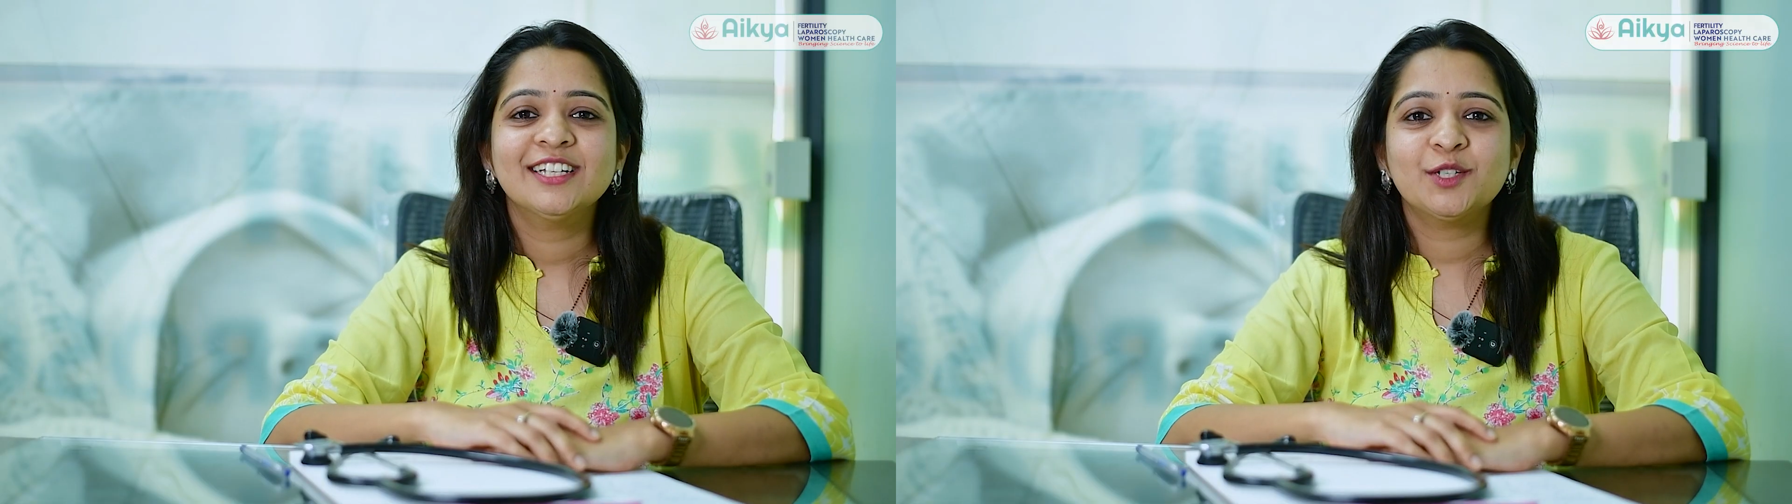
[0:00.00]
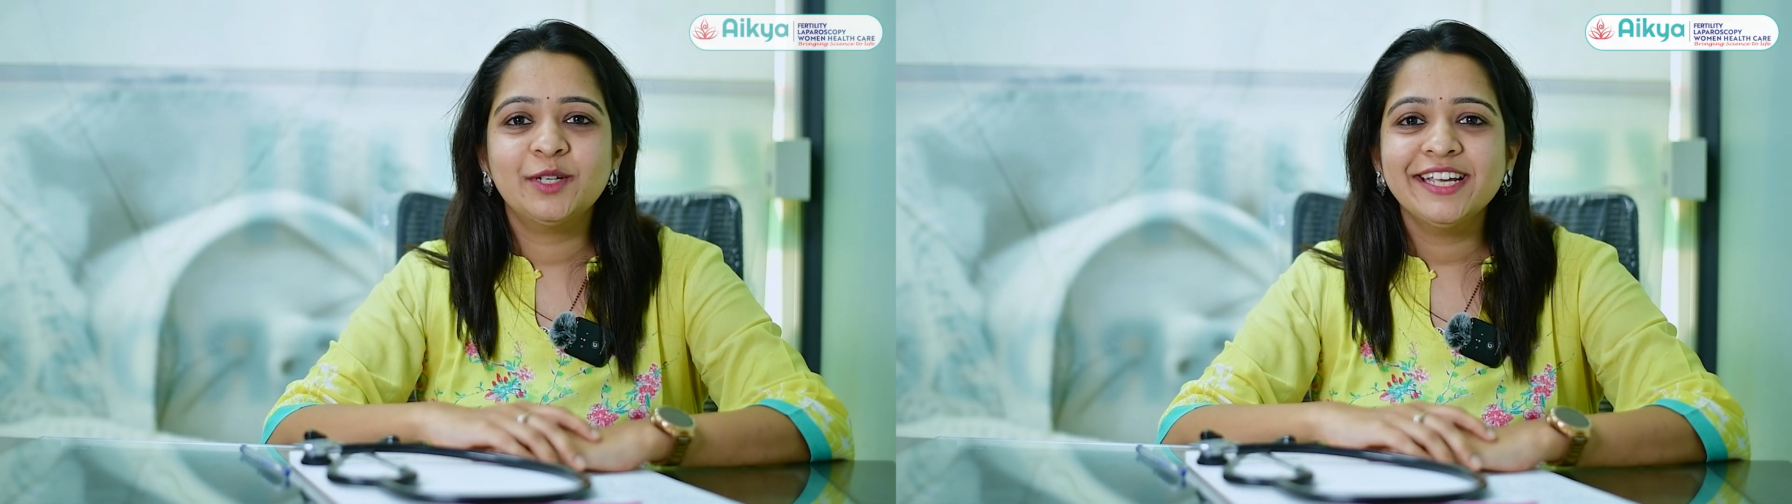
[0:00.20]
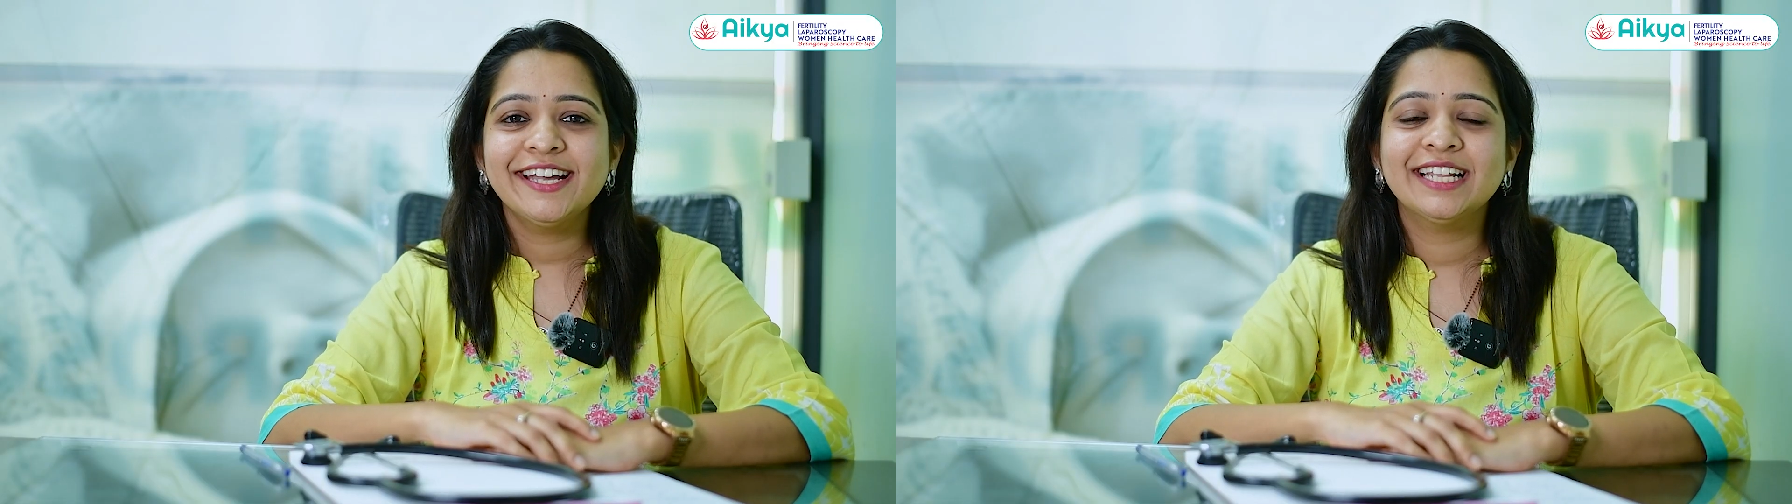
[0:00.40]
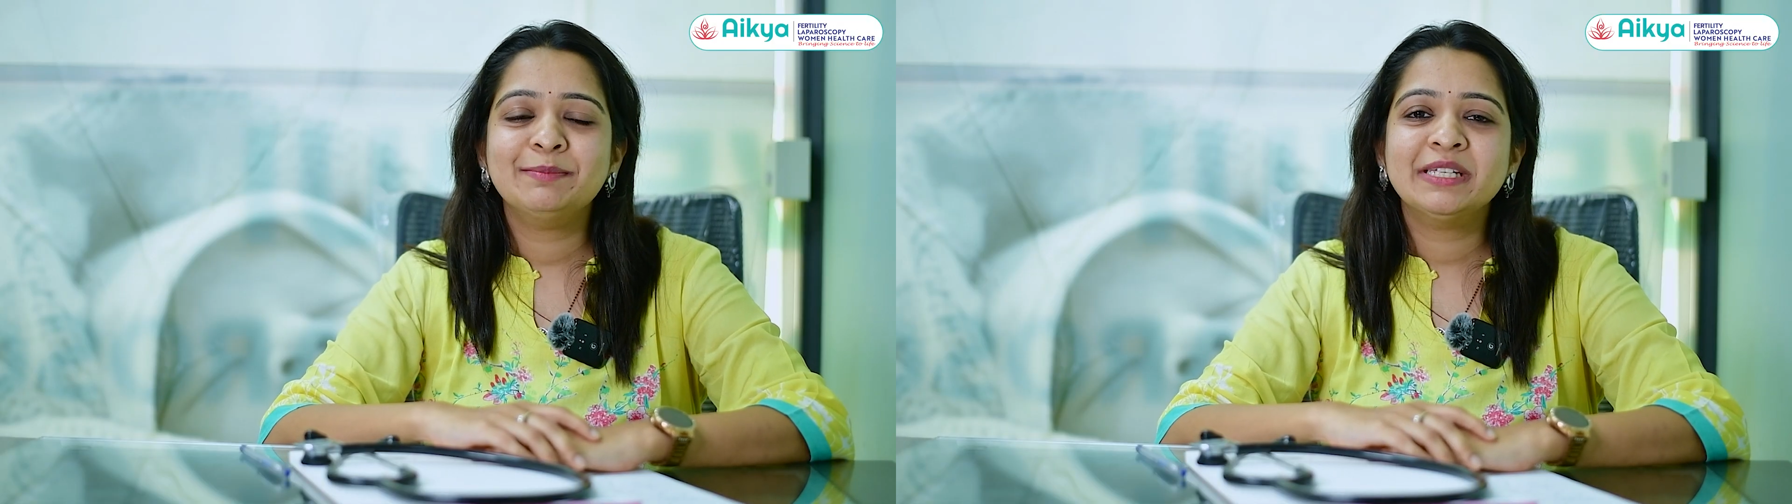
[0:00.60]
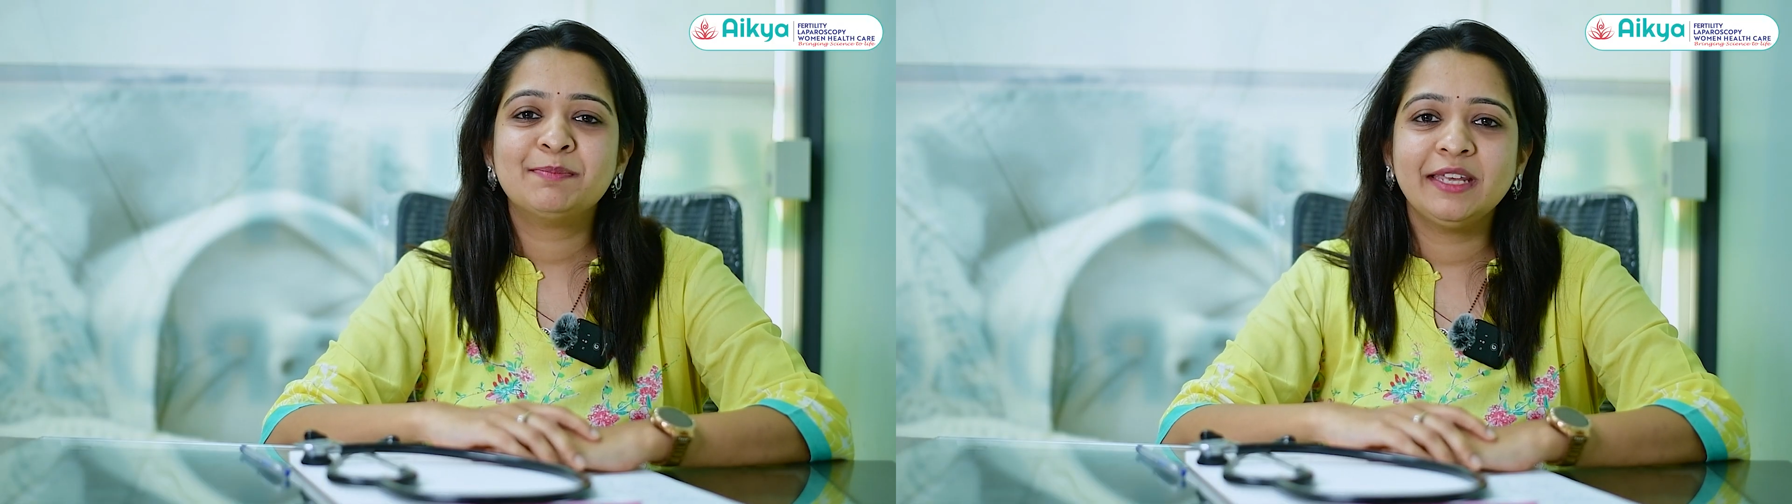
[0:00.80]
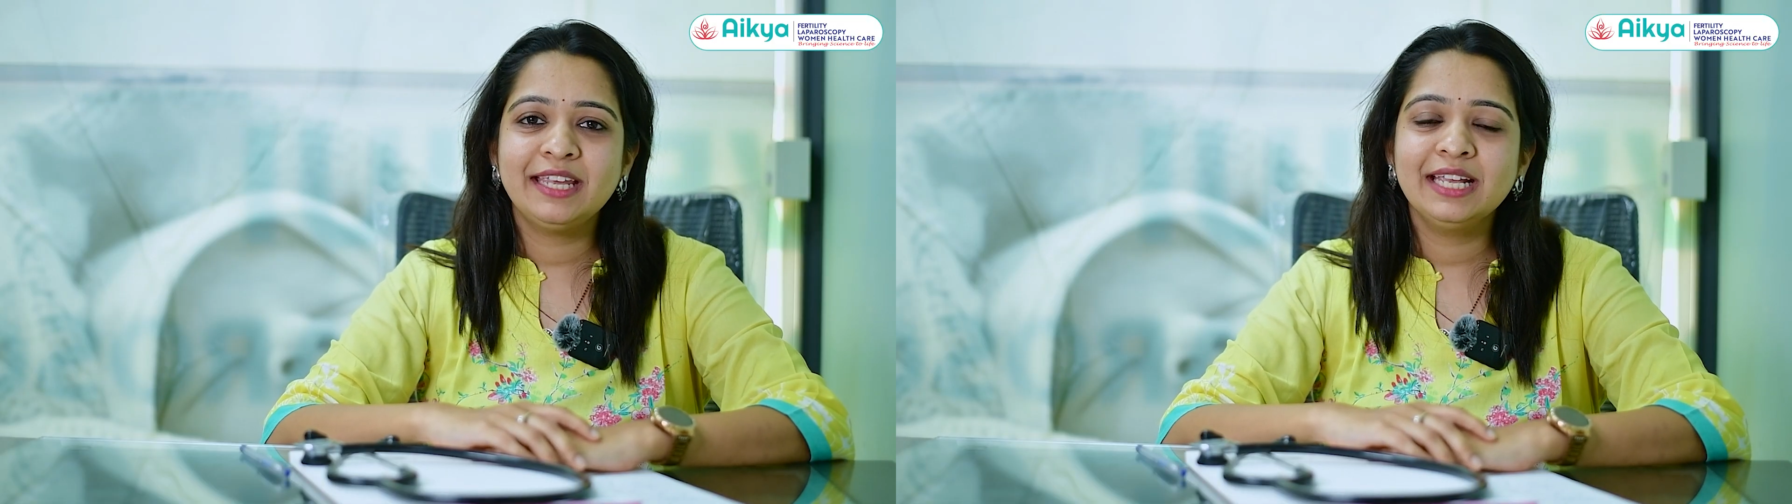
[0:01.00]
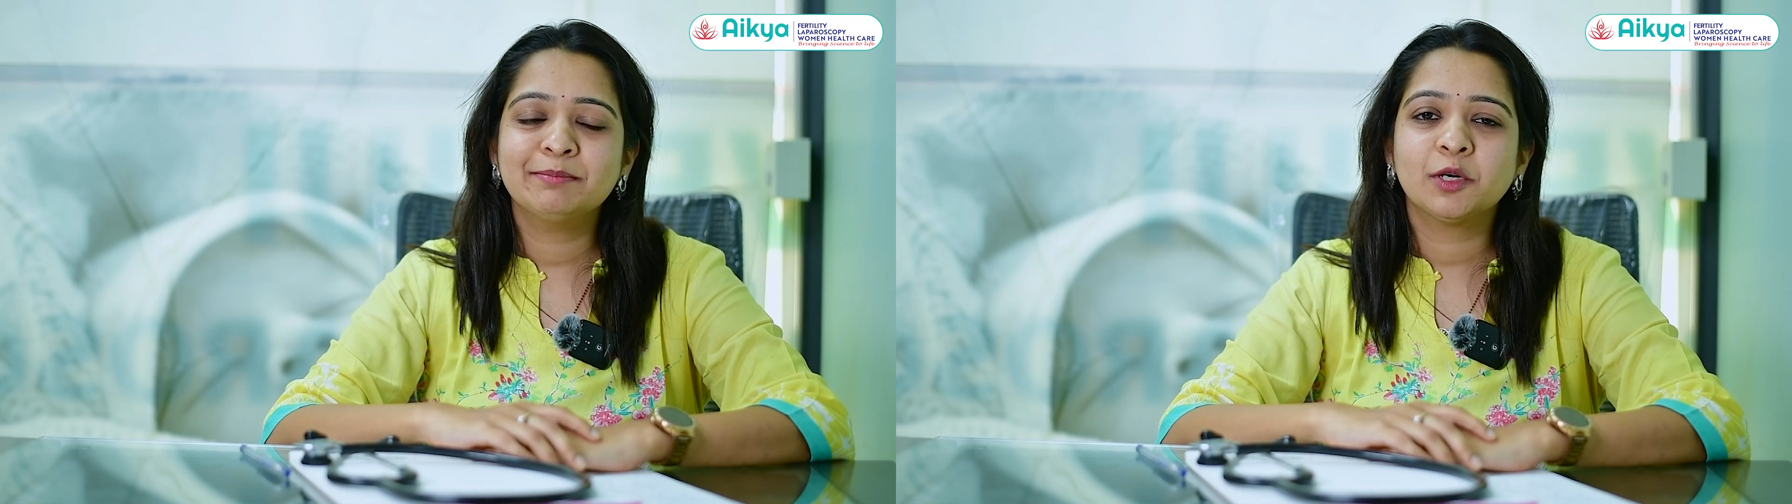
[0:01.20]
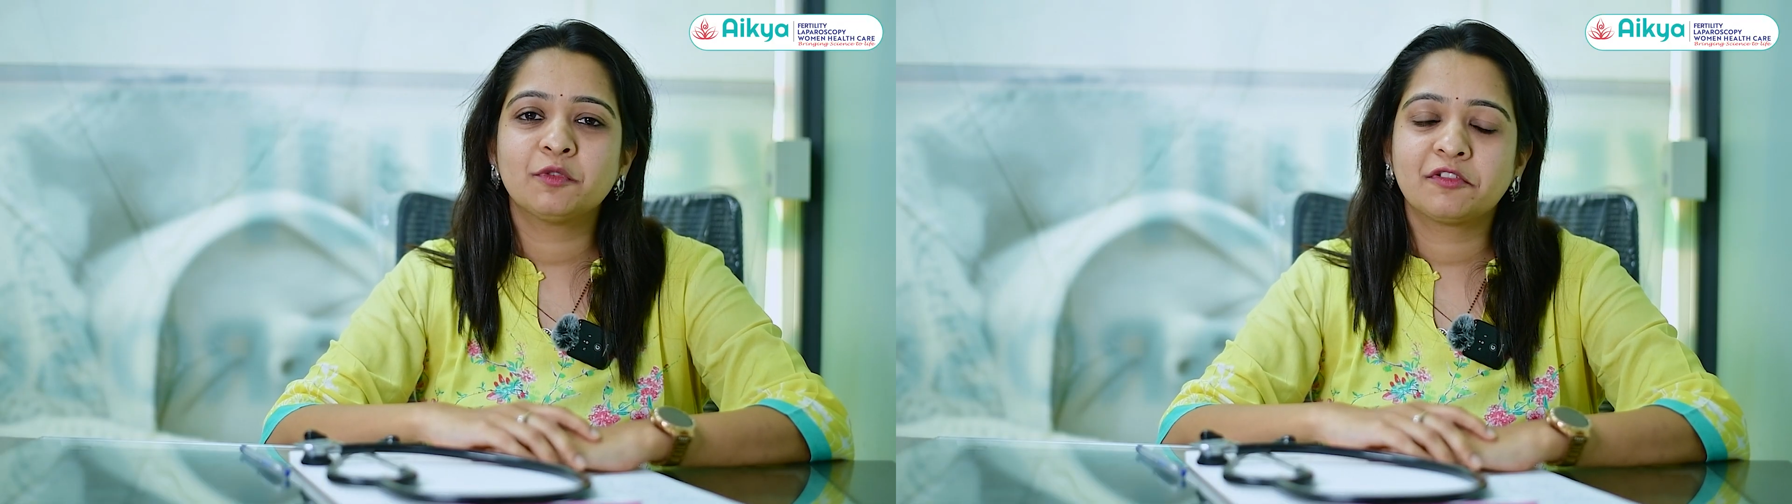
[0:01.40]
Today, I'll be speaking
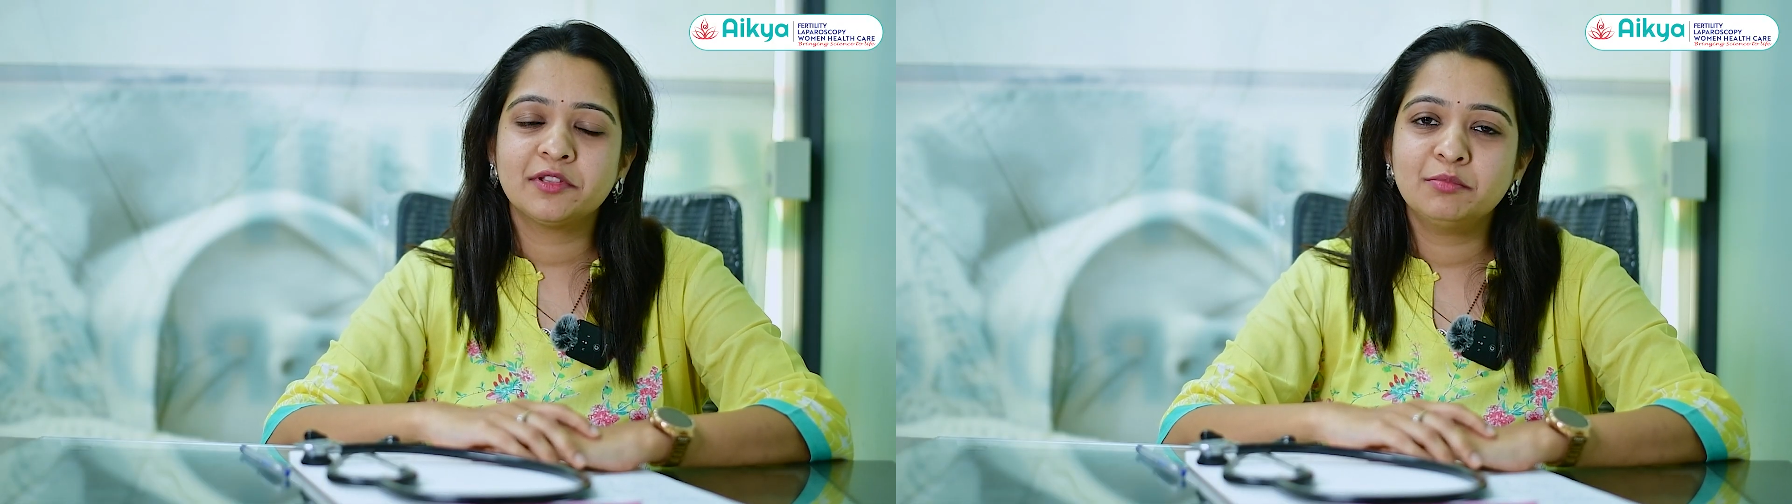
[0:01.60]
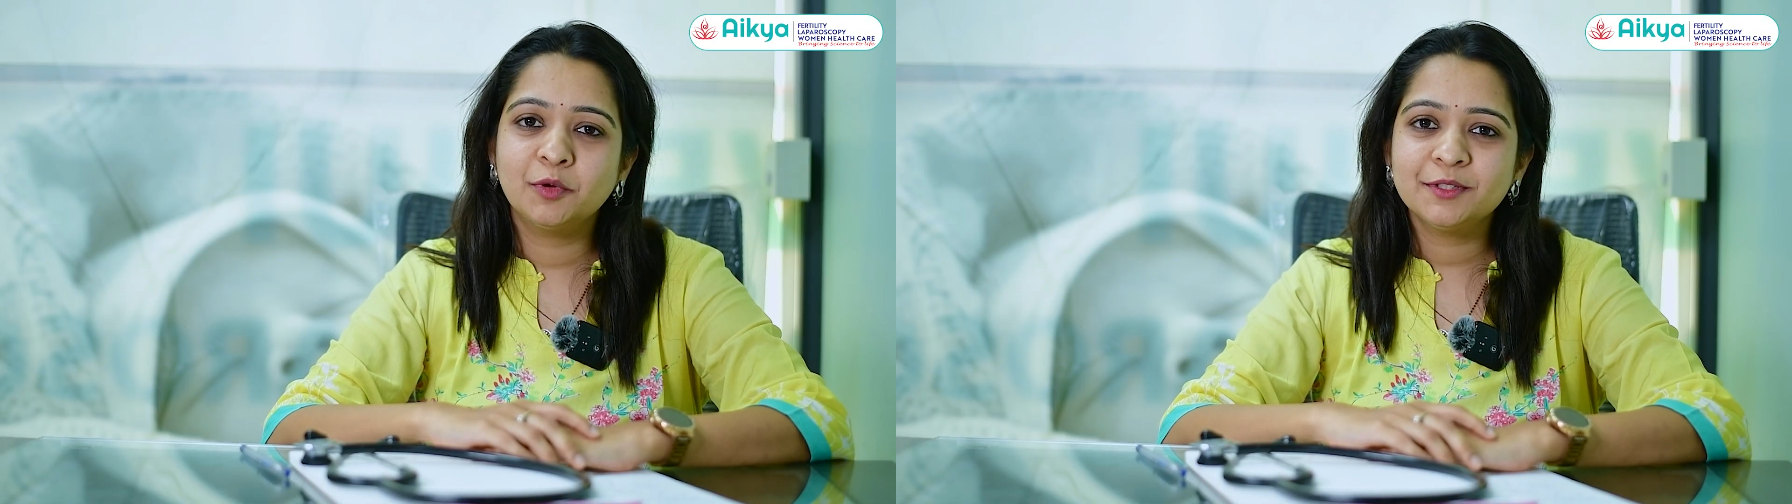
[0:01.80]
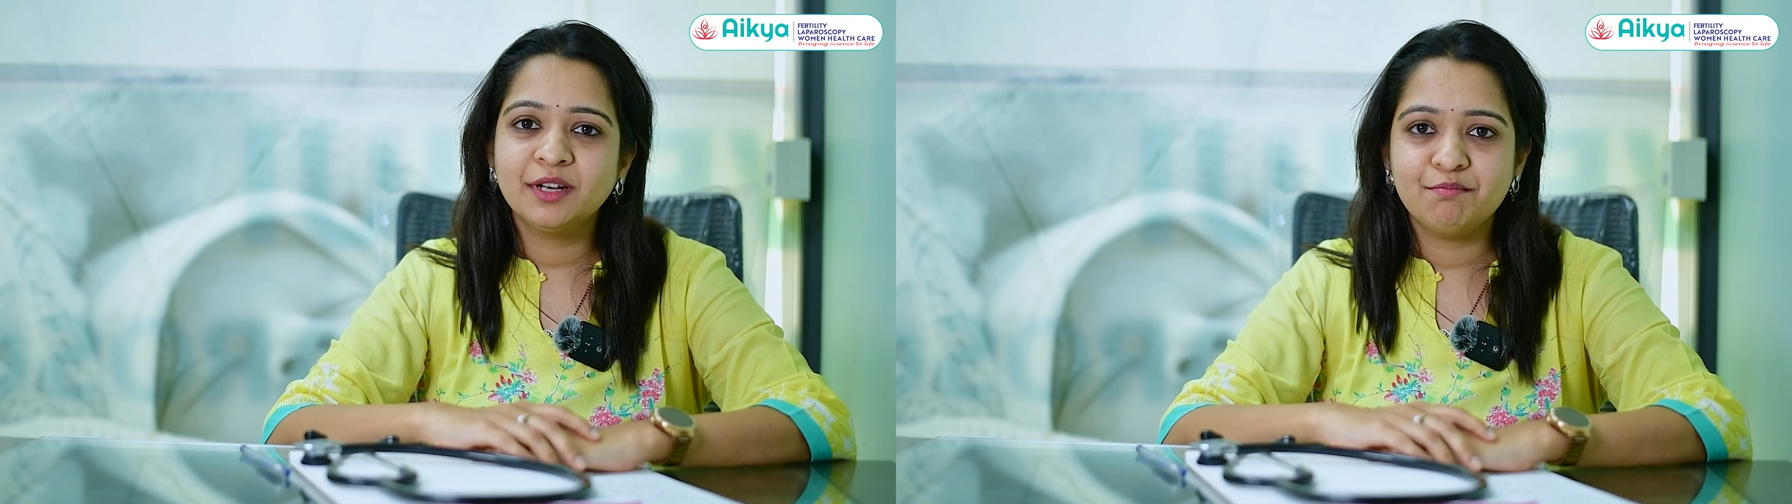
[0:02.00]
about one of the most